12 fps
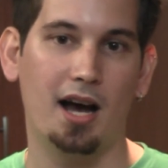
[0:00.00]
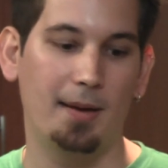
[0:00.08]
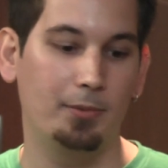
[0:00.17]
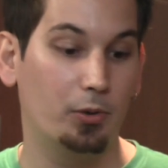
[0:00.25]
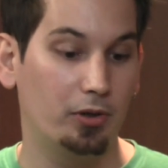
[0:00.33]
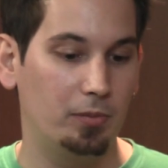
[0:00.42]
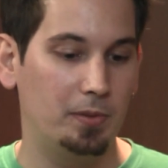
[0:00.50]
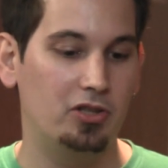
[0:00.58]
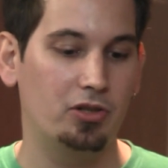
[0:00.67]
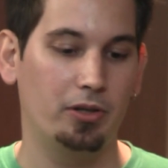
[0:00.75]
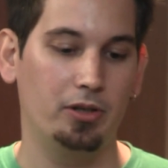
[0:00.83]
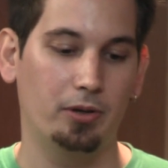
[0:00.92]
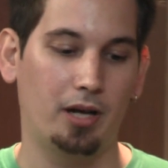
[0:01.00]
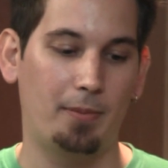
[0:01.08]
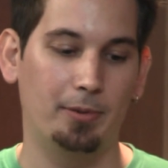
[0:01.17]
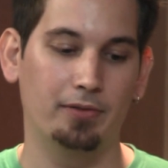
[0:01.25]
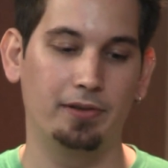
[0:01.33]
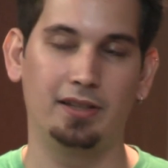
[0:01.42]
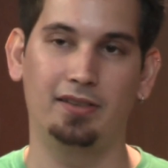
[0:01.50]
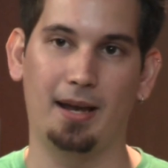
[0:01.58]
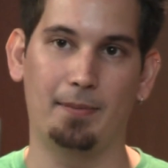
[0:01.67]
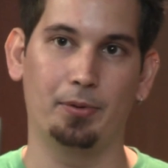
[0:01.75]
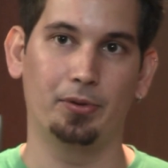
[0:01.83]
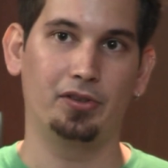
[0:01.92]
I'm going to be showing you a couple of
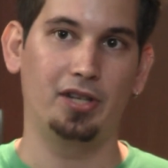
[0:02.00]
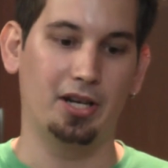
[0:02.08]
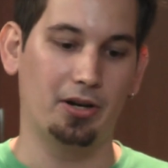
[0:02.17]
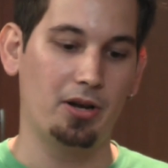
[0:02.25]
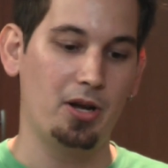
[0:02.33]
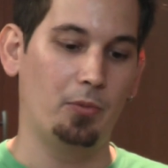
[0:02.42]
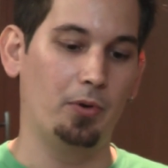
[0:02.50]
examples here